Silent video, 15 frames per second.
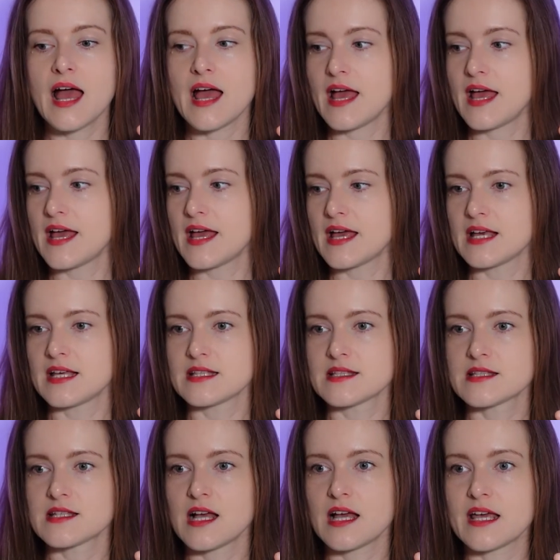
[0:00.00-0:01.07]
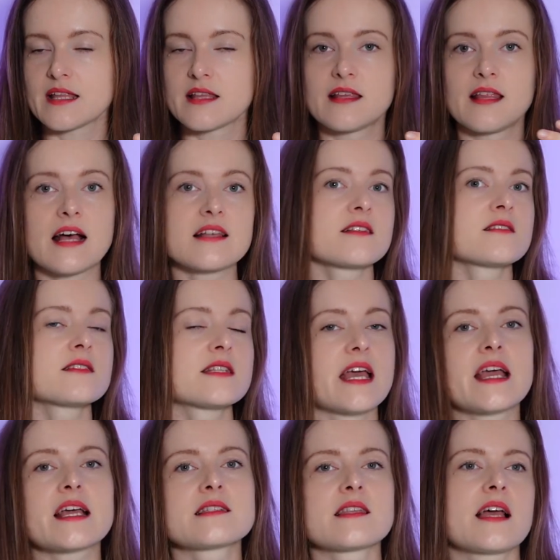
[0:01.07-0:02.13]
And it doesn't
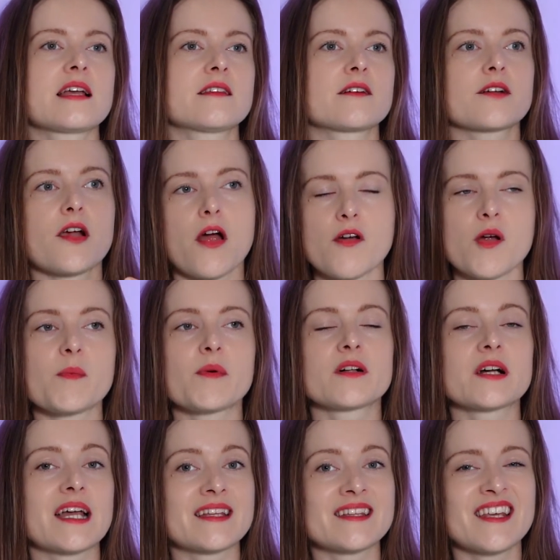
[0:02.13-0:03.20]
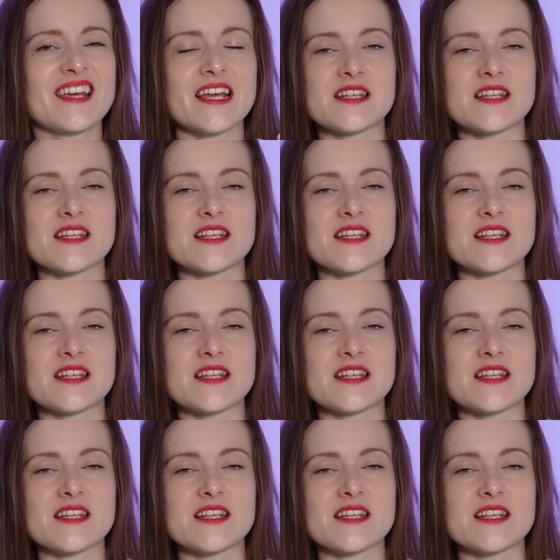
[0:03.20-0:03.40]
taste like the caramel candy.